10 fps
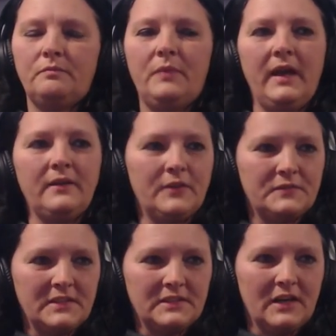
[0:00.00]
pay
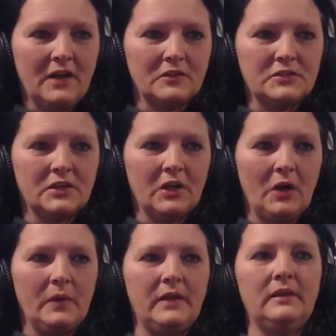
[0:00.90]
fifteen dollars to
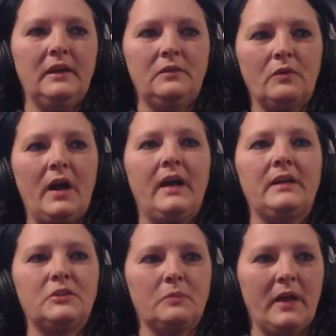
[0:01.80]
go in and
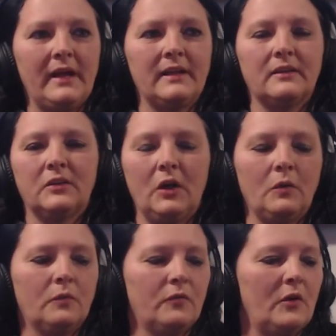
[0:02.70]
ride your bike,
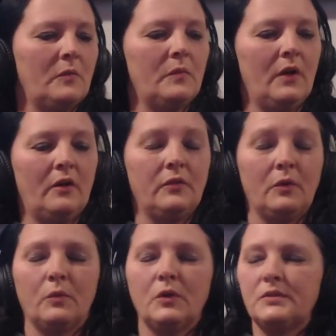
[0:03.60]
go from on the
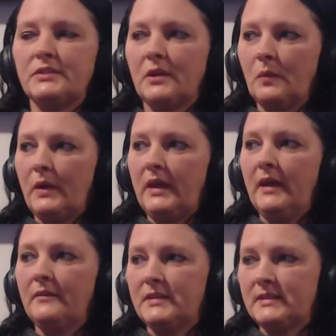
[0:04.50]
routes that we
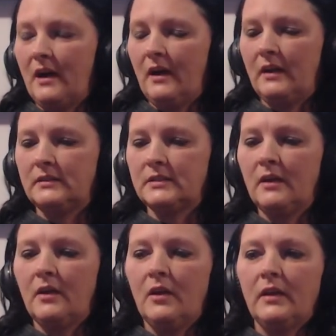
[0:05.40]
have designed,
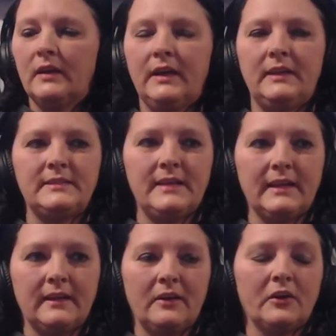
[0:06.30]
get a
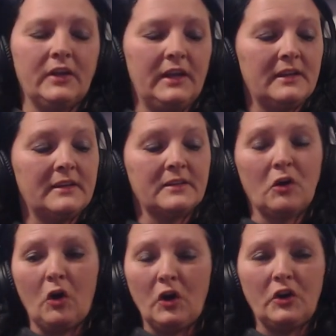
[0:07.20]
tick or get a
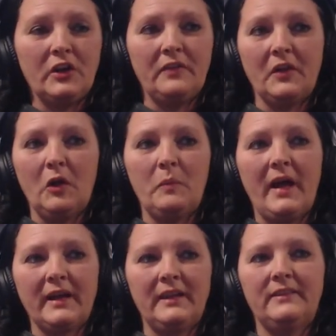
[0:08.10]
card, and then go
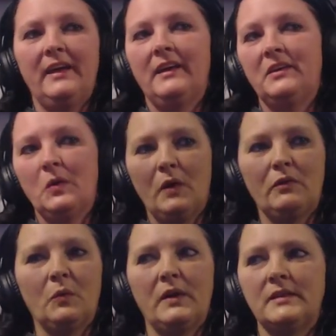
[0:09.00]
back and at the end,
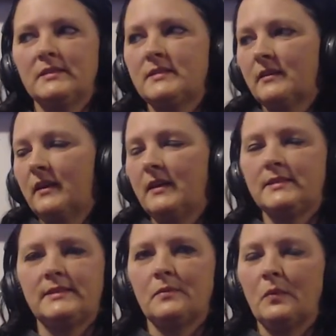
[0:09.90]
whoever wins
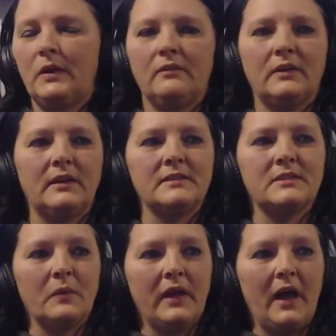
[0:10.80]
gets whatever it is
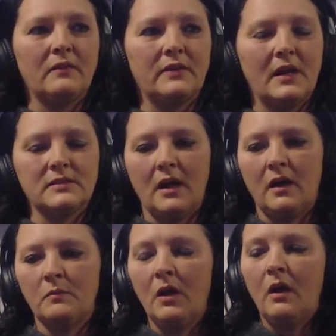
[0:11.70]
that we have at that time